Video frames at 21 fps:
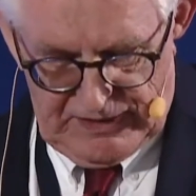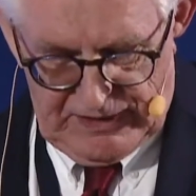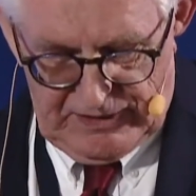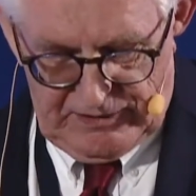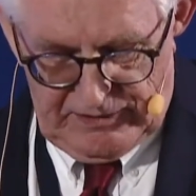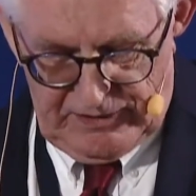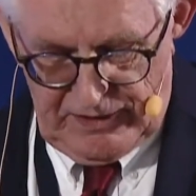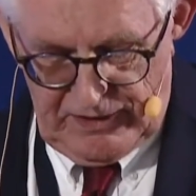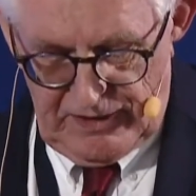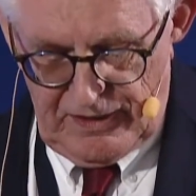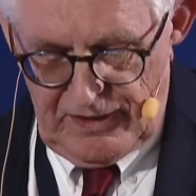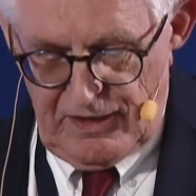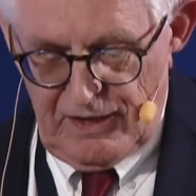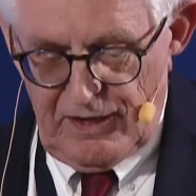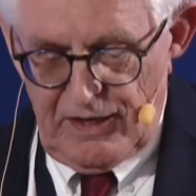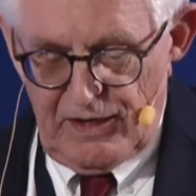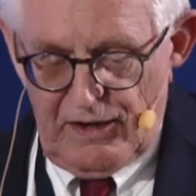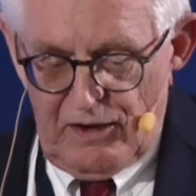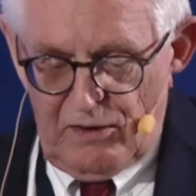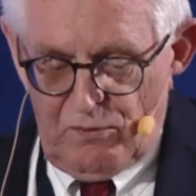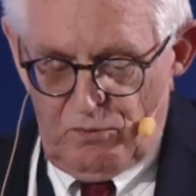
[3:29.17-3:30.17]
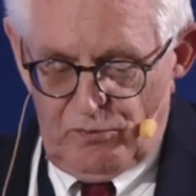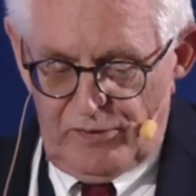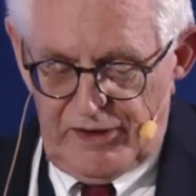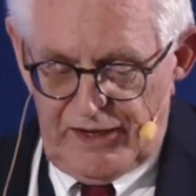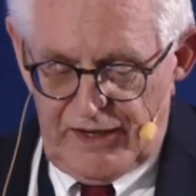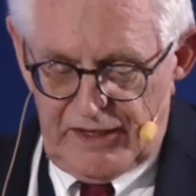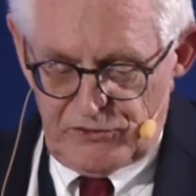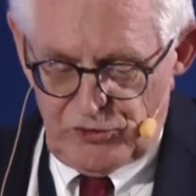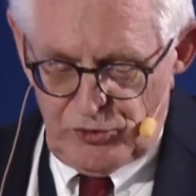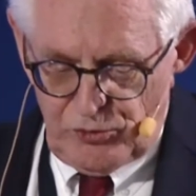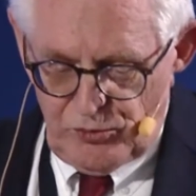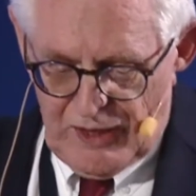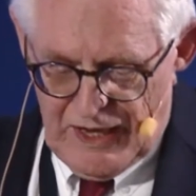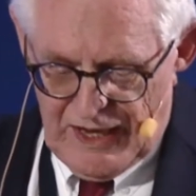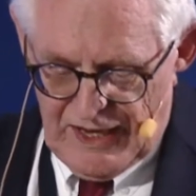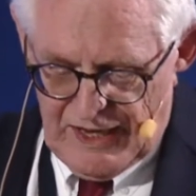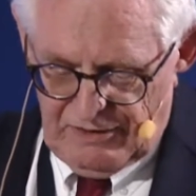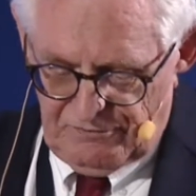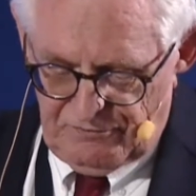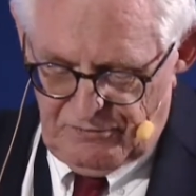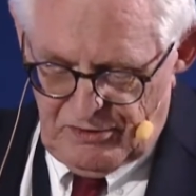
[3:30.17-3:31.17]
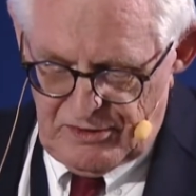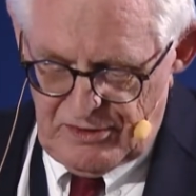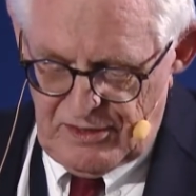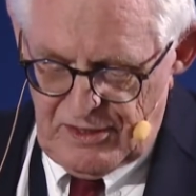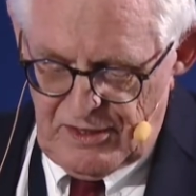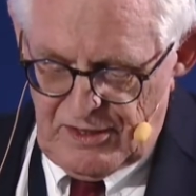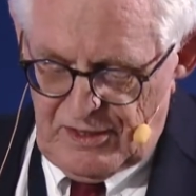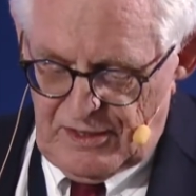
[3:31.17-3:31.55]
And we do have